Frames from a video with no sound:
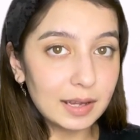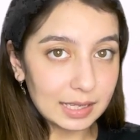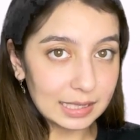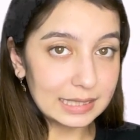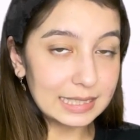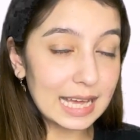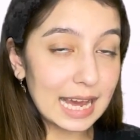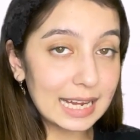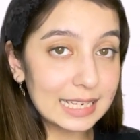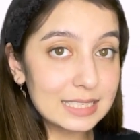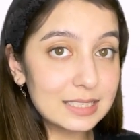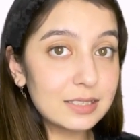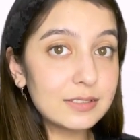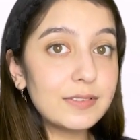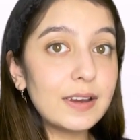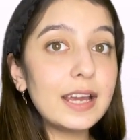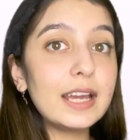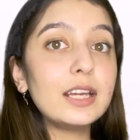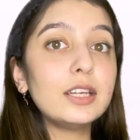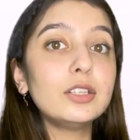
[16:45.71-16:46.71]
That's
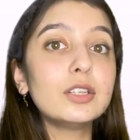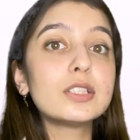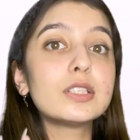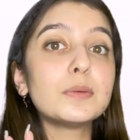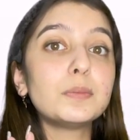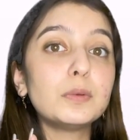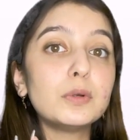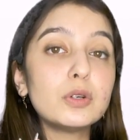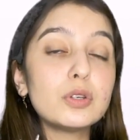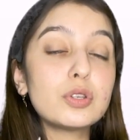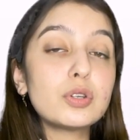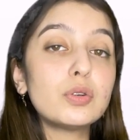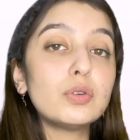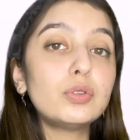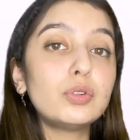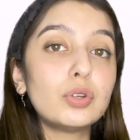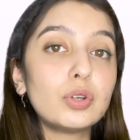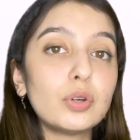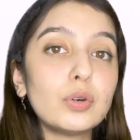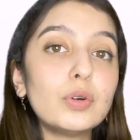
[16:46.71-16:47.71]
why you're supposed to
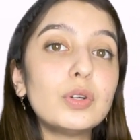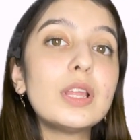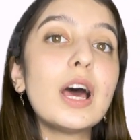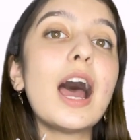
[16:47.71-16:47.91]
throw the